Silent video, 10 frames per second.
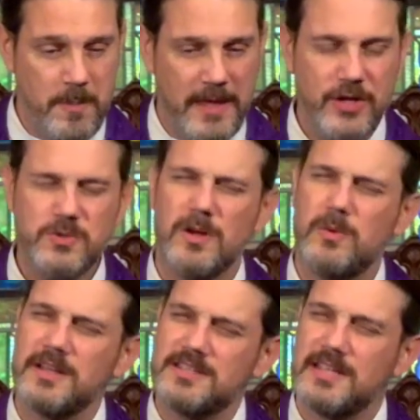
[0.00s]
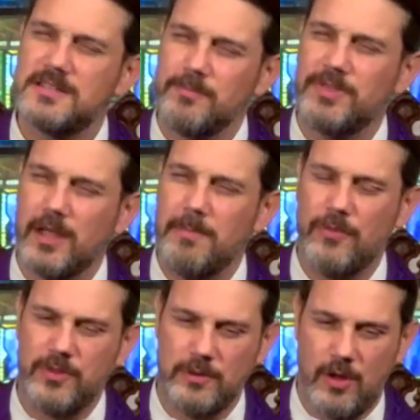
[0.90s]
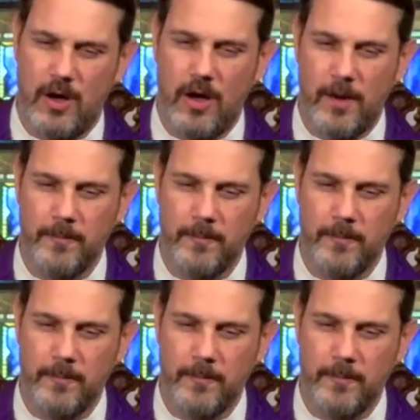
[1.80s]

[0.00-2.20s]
Here's where I want to say something about the law.